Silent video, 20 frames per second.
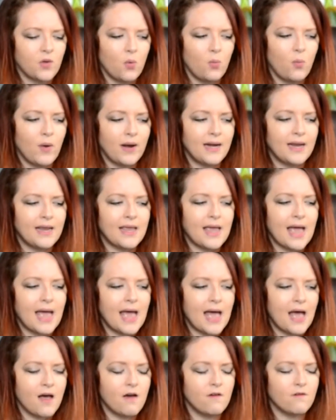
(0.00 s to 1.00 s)
When I
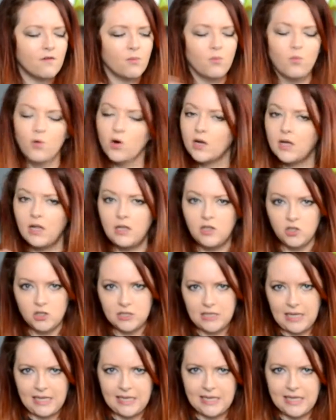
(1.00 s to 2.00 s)
have more
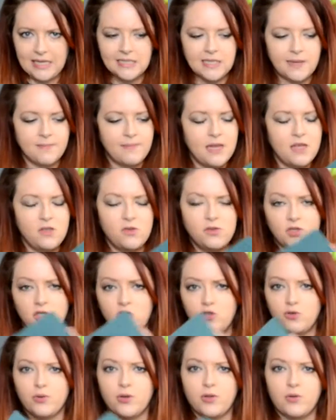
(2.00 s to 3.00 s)
colors like this, I might use
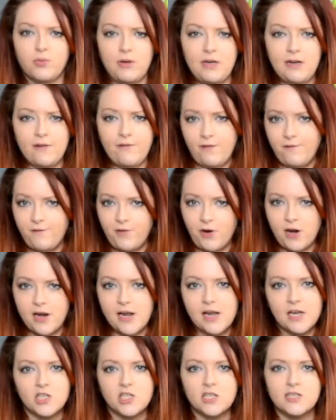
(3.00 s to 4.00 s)
2 or 3 different
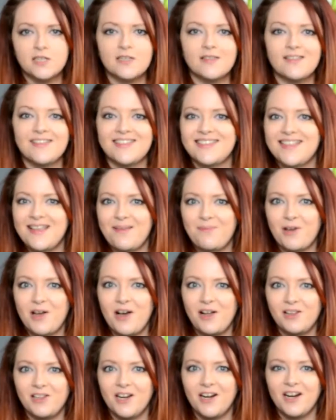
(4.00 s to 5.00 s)
variations of the same
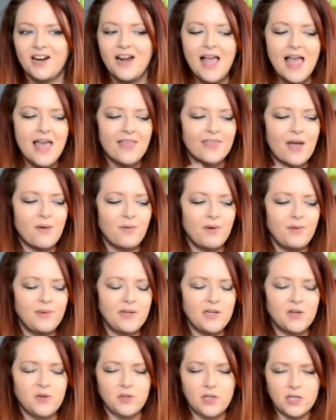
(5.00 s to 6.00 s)
color. That way
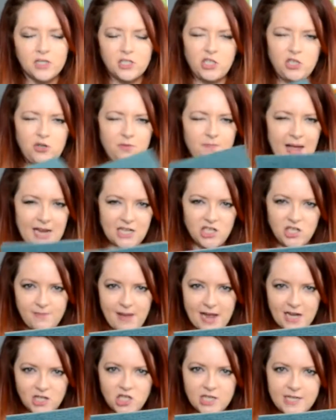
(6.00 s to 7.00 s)
we don't look too
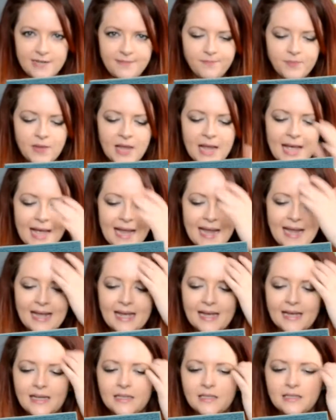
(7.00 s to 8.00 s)
matchy-matchy,
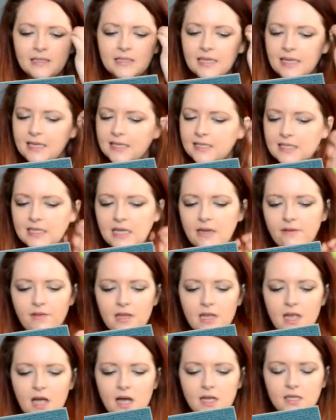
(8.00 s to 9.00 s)
and it's
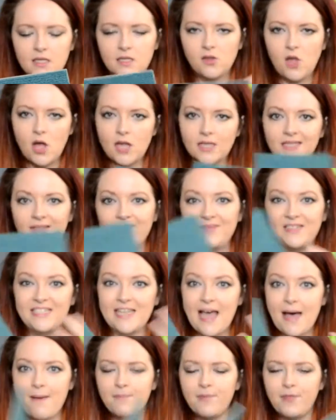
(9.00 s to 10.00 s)
giving us lots of
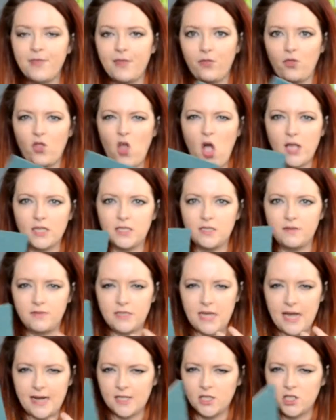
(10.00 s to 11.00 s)
depth and lots of
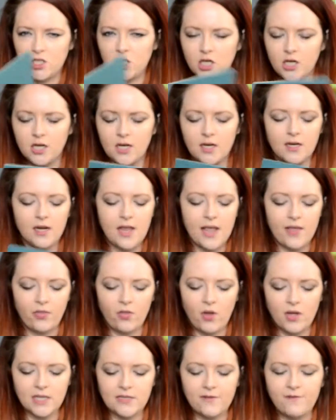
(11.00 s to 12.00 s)
texture
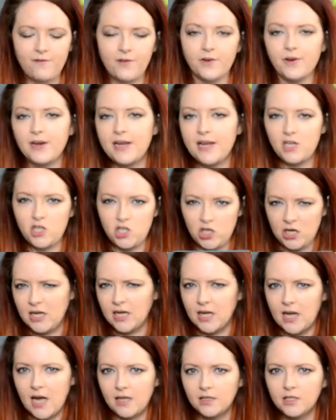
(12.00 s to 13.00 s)
and lots of variation
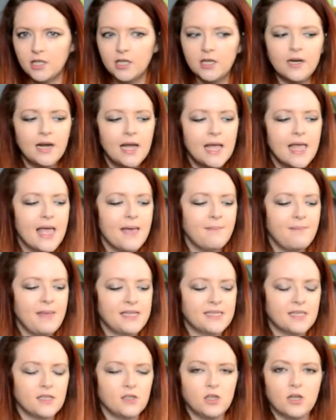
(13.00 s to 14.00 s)
in color.
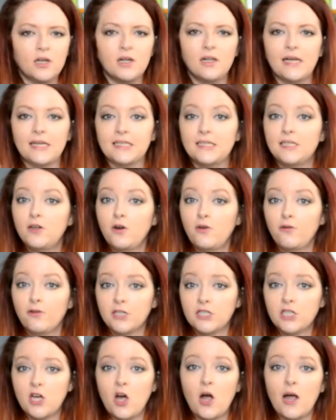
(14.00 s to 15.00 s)
Makes it look collected
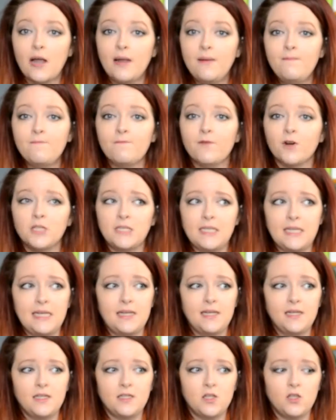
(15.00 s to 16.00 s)
over time
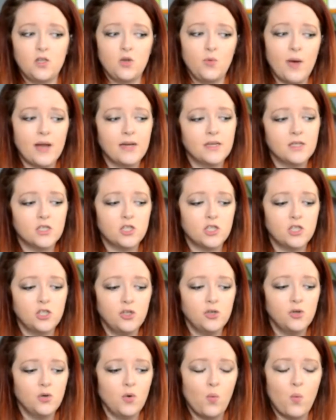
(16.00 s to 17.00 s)
versus you went
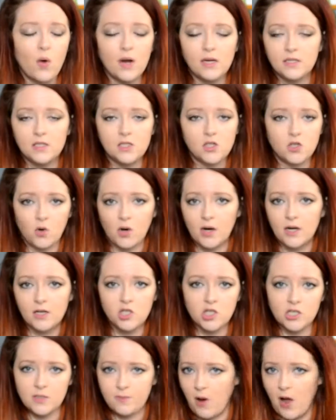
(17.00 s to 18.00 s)
to one store
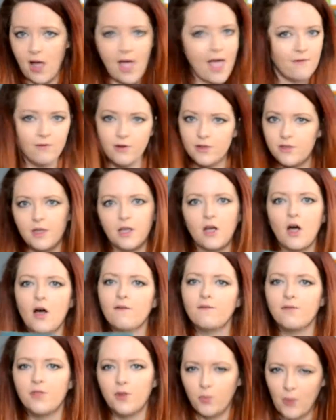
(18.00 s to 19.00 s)
and just bought everything
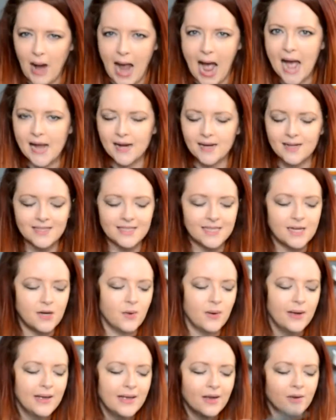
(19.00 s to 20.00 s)
off the rack.
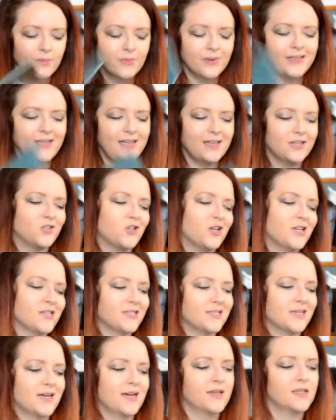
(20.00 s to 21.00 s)
So really
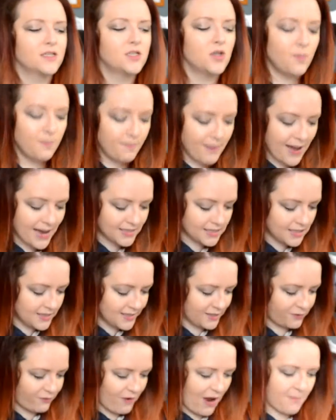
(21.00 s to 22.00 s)
interesting. So back to
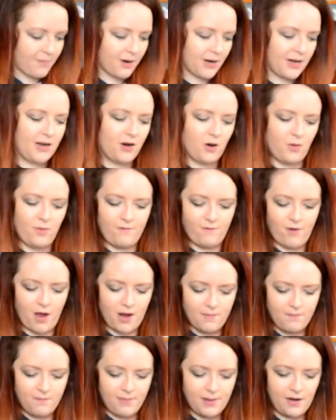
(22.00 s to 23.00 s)
this fabric here, we've
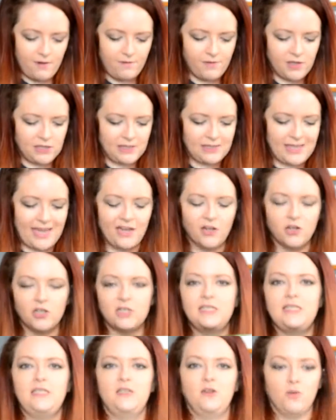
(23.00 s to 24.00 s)
got a bit of a
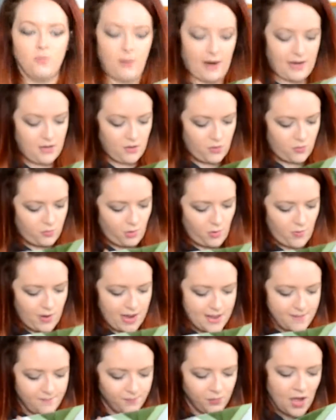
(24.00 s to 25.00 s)
lighter teal running through
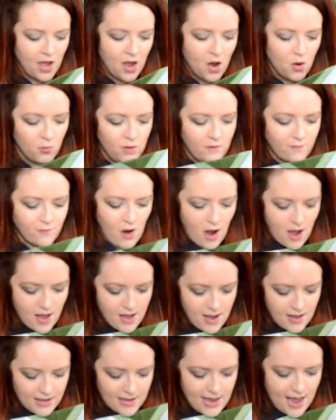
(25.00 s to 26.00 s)
it. We've
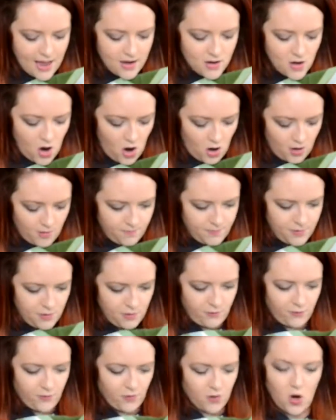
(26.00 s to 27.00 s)
got, again, our
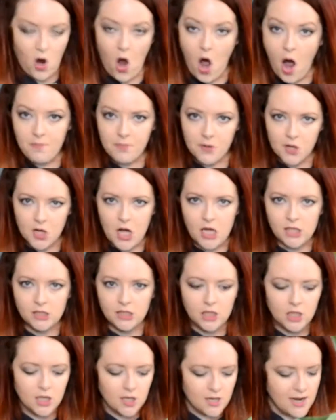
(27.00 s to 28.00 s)
beautiful copper
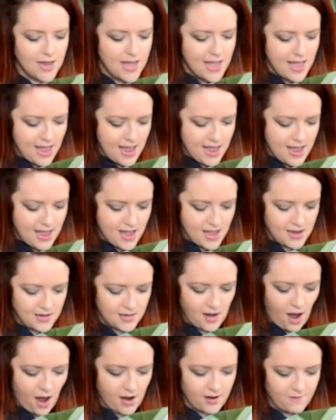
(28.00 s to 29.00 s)
color
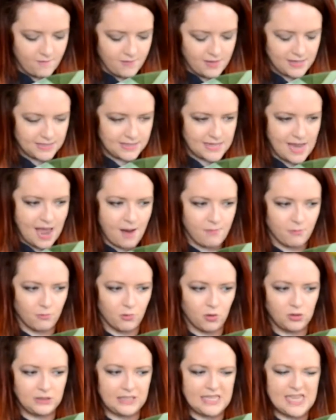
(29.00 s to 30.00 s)
and kind of this
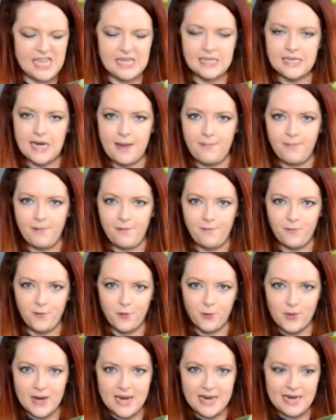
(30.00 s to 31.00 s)
emeraldy type of
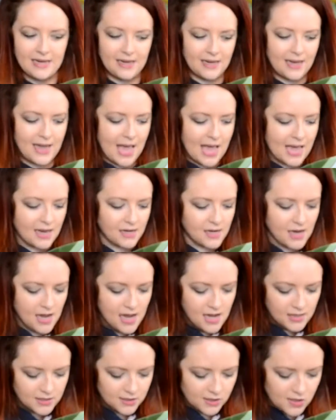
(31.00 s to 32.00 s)
green again.
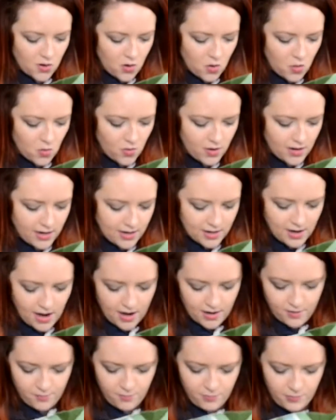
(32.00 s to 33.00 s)
So it
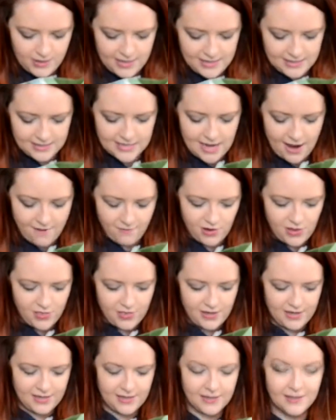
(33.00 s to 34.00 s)
kind of brings
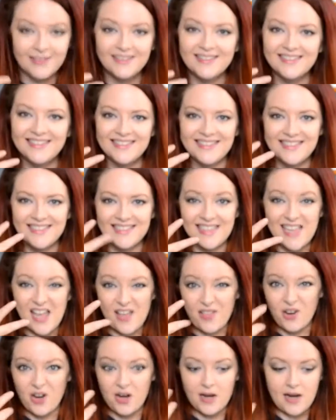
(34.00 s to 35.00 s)
everything
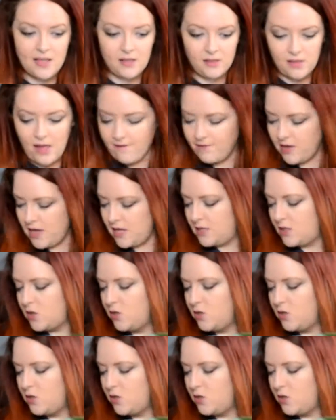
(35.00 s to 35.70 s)
together, and I love it.